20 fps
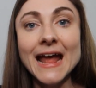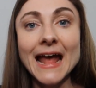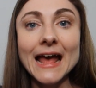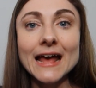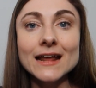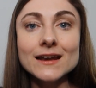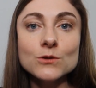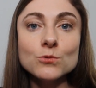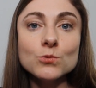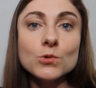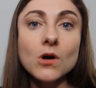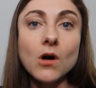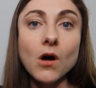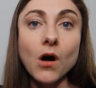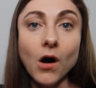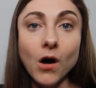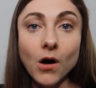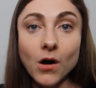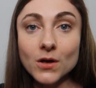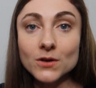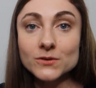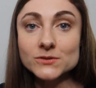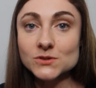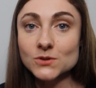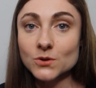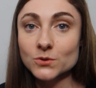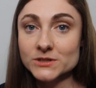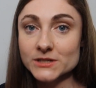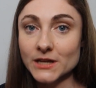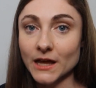And it will
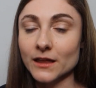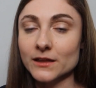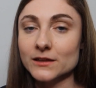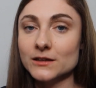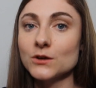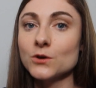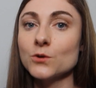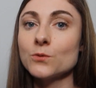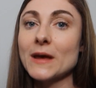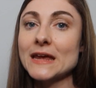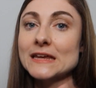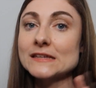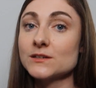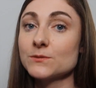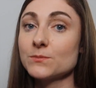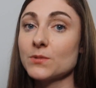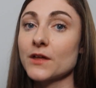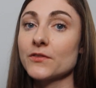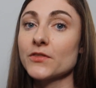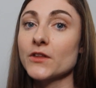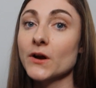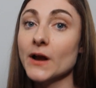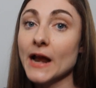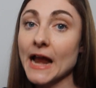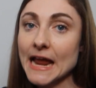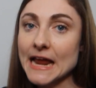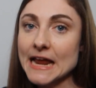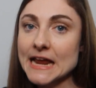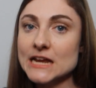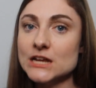also tell you, based upon their
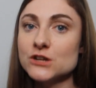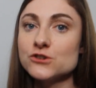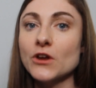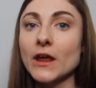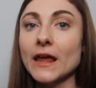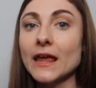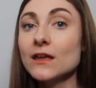age,